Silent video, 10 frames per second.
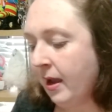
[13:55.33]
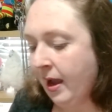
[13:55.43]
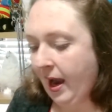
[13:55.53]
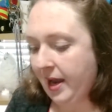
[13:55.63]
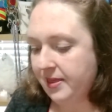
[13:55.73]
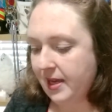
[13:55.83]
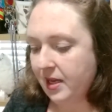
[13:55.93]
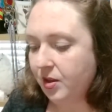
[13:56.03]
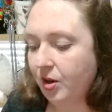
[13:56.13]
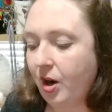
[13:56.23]
I
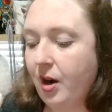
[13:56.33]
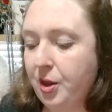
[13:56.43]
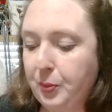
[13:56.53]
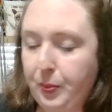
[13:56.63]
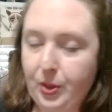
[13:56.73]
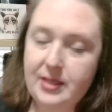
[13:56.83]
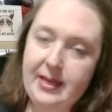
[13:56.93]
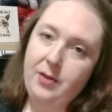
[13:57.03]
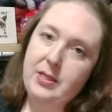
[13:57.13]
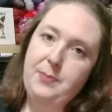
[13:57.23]
think there are other books
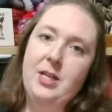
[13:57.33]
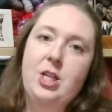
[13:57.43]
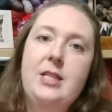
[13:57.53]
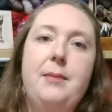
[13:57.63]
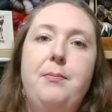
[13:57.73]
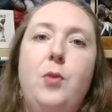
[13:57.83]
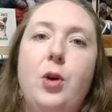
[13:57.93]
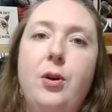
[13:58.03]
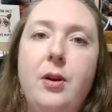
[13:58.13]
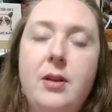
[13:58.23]
now, especially some
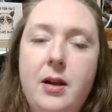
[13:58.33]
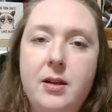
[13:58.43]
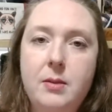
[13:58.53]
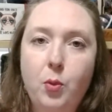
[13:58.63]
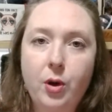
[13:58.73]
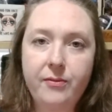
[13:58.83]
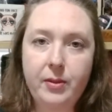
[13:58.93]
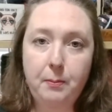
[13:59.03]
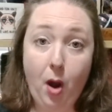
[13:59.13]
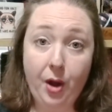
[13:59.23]
more of the
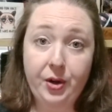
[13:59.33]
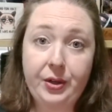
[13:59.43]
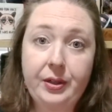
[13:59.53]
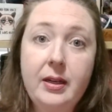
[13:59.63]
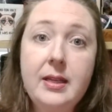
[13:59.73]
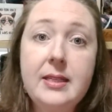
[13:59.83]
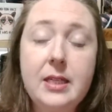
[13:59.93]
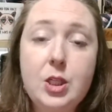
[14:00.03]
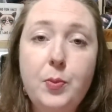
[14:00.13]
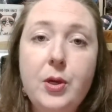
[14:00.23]
modern
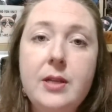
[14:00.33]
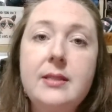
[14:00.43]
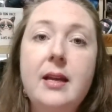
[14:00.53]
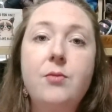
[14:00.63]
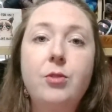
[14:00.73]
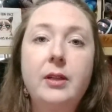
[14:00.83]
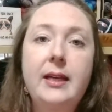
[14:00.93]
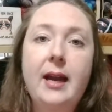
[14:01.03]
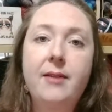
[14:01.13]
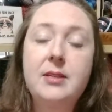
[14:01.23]
stitch books that really
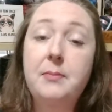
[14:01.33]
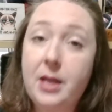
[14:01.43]
have some